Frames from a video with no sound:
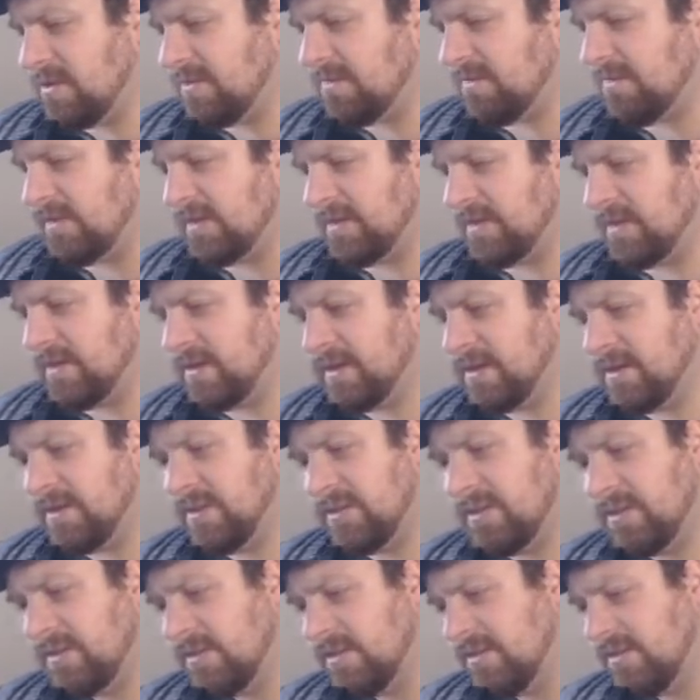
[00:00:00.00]
I felt like
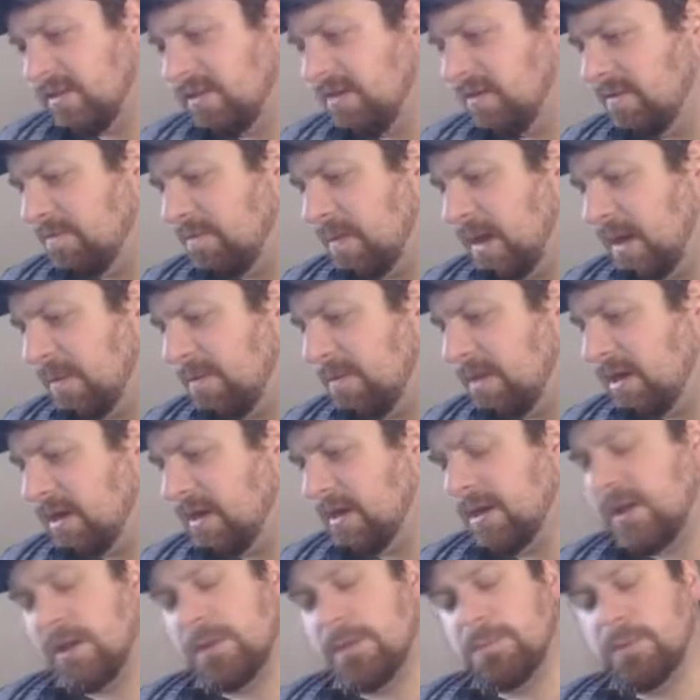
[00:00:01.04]
seeing if maybe I
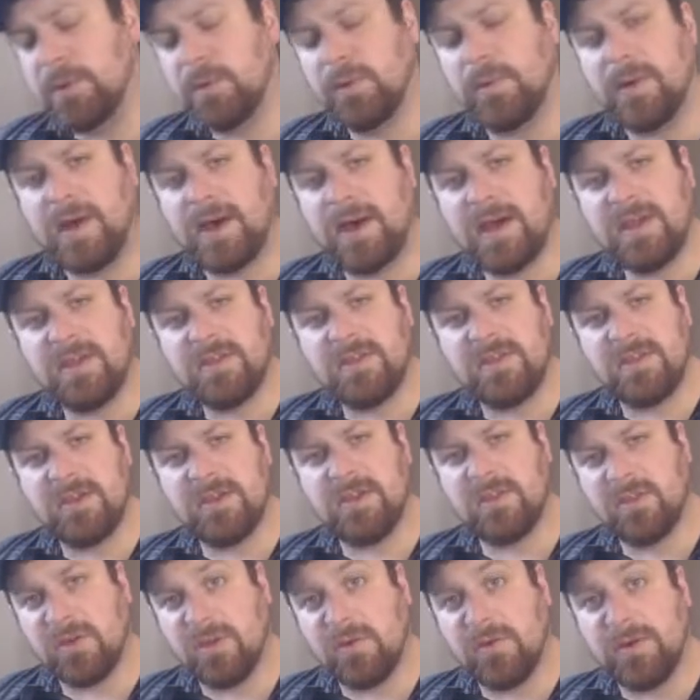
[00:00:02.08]
get a Blue Eyes, an
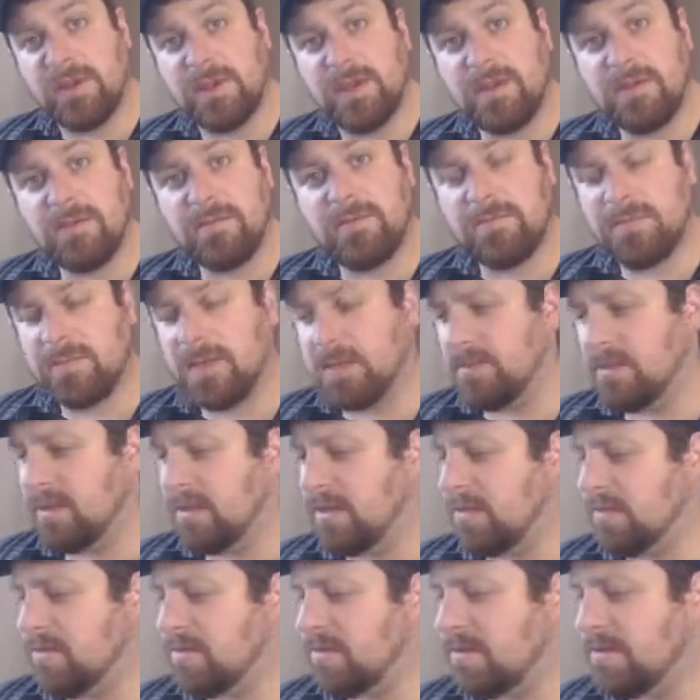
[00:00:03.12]
Exodia, maybe
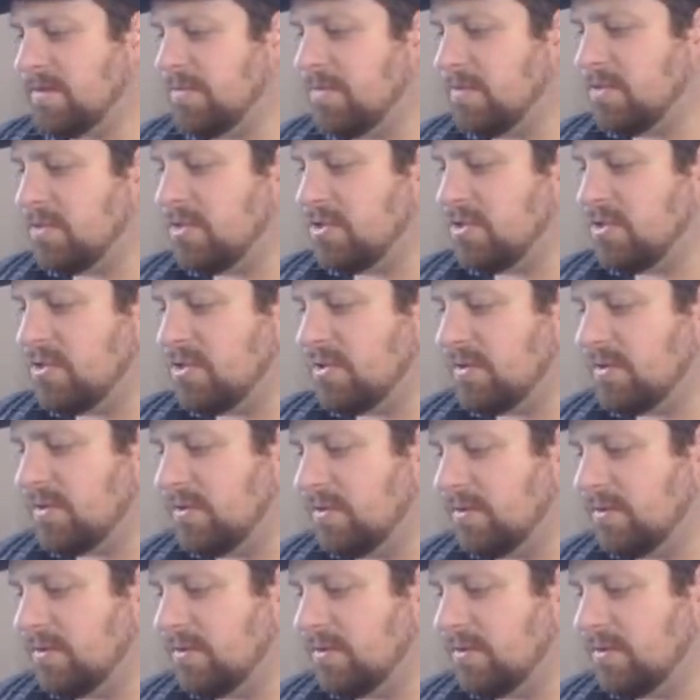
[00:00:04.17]
a Dark Magician.